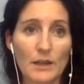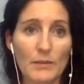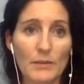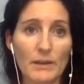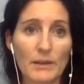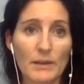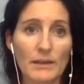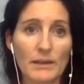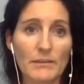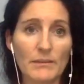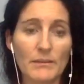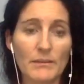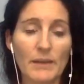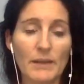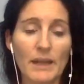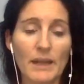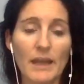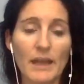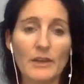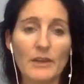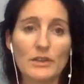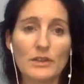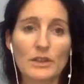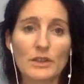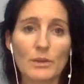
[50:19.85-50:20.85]
about in my
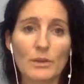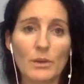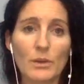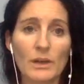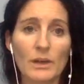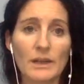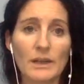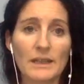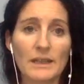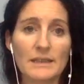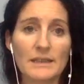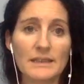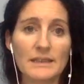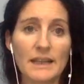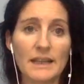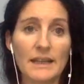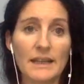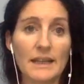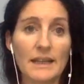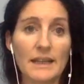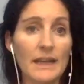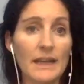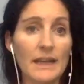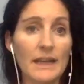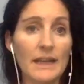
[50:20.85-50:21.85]
energy work is that
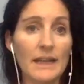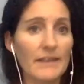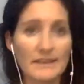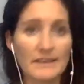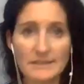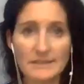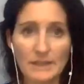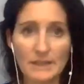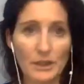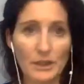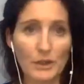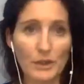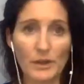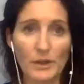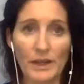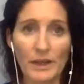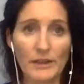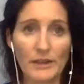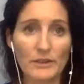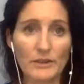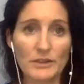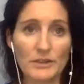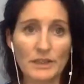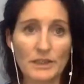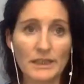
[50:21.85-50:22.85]
that's not your
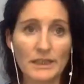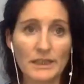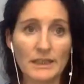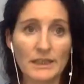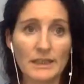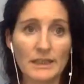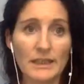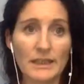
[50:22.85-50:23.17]
energy.